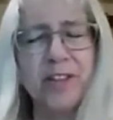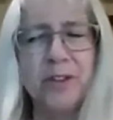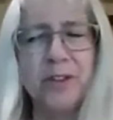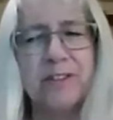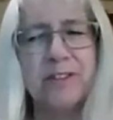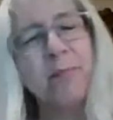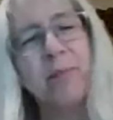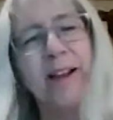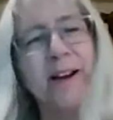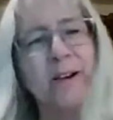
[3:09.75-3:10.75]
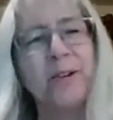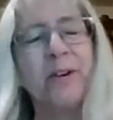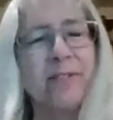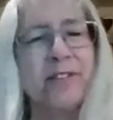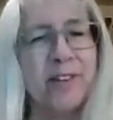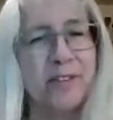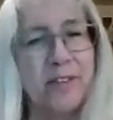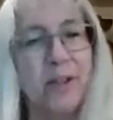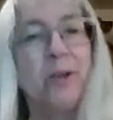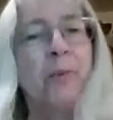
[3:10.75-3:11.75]
you're a team player and you have a sense
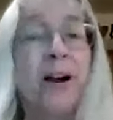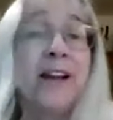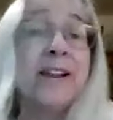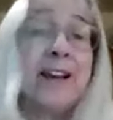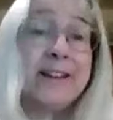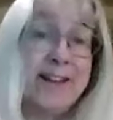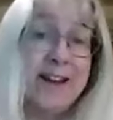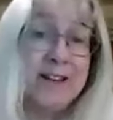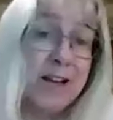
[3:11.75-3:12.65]
of humor. I like that.